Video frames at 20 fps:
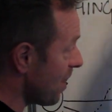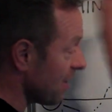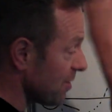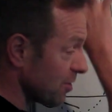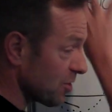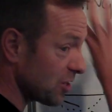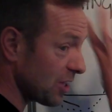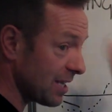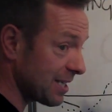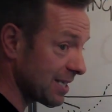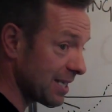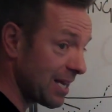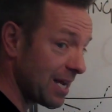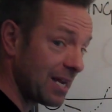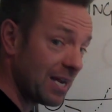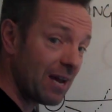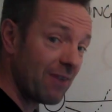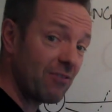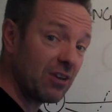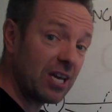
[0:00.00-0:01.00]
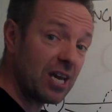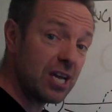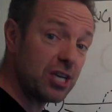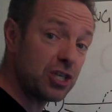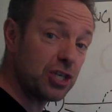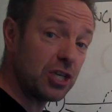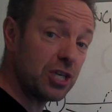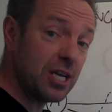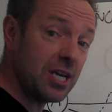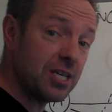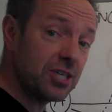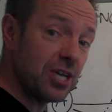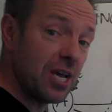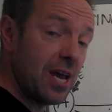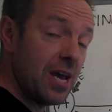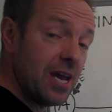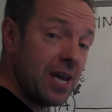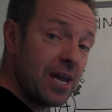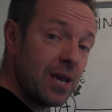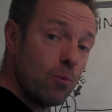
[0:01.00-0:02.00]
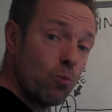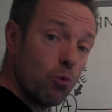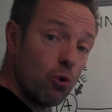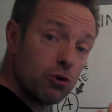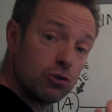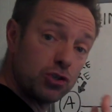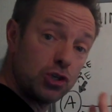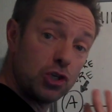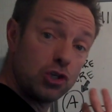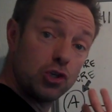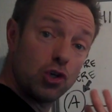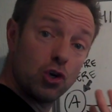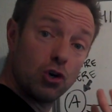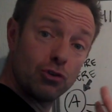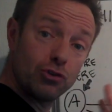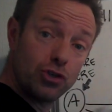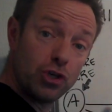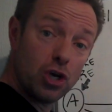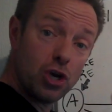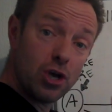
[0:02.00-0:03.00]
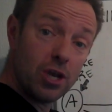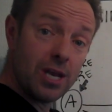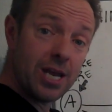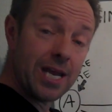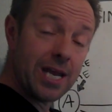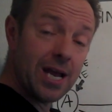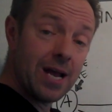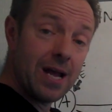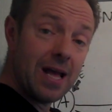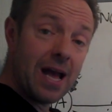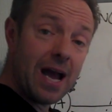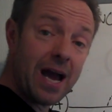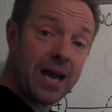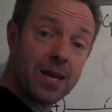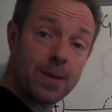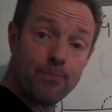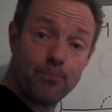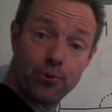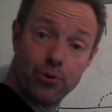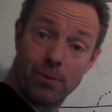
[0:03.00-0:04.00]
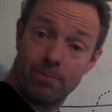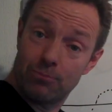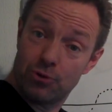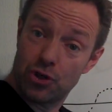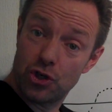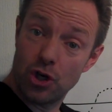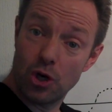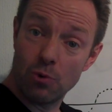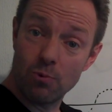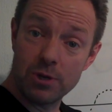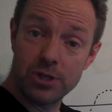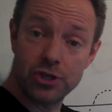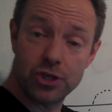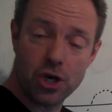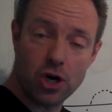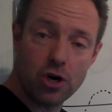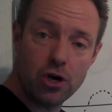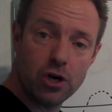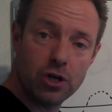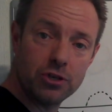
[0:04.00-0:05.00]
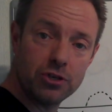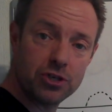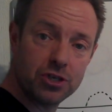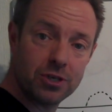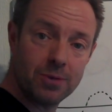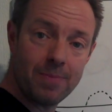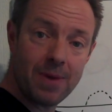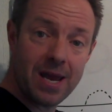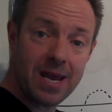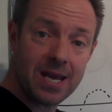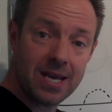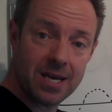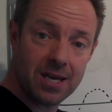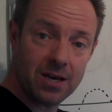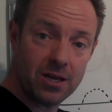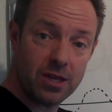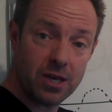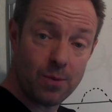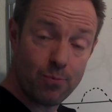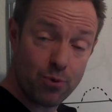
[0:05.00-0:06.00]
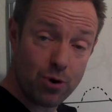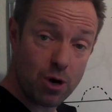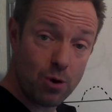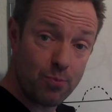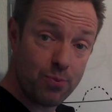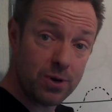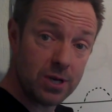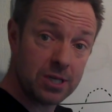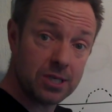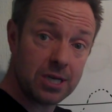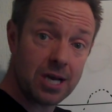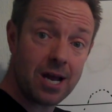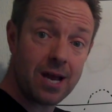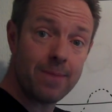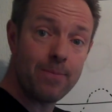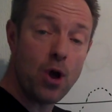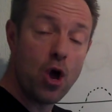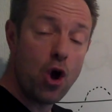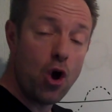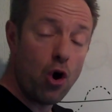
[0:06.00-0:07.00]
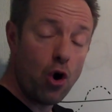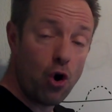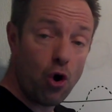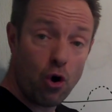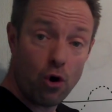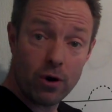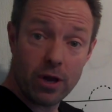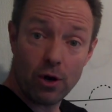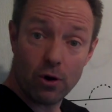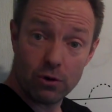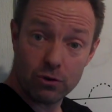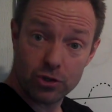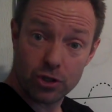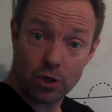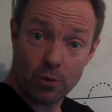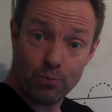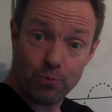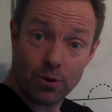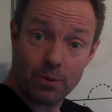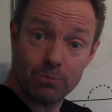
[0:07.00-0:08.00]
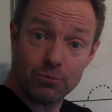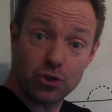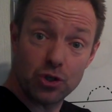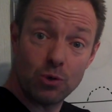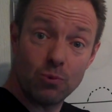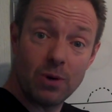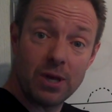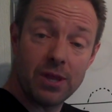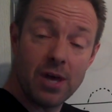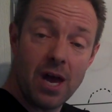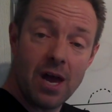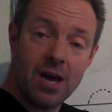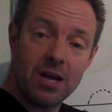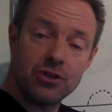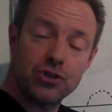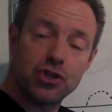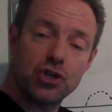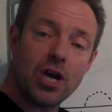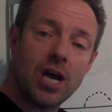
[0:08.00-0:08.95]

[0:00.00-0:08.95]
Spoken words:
about the satellite navigation is it watches your journey and it prompts you with turns to make at the appropriate time, or it also prompts you with